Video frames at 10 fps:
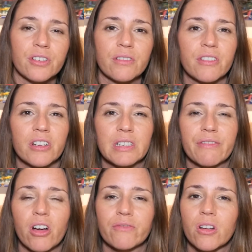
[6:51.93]
to
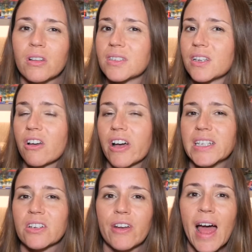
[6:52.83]
$35 a
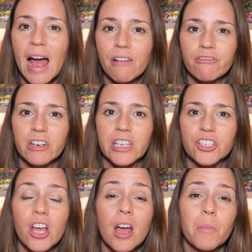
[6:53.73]
night on average,